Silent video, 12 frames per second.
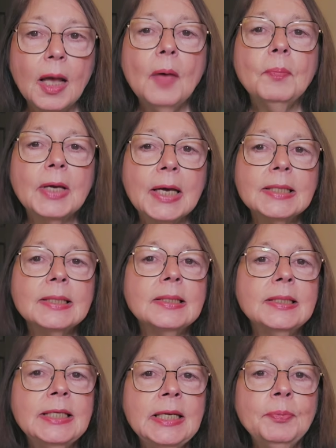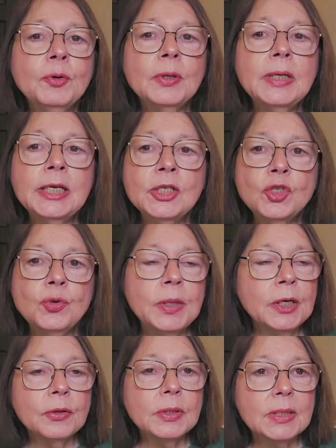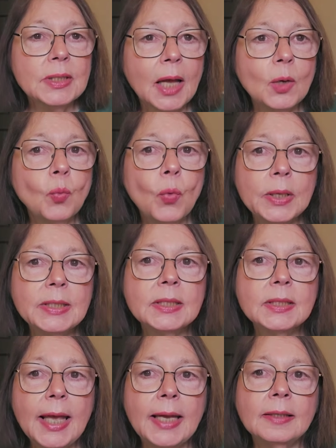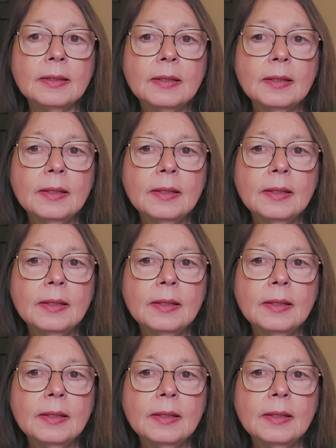Because the deeper issue here is not one stain.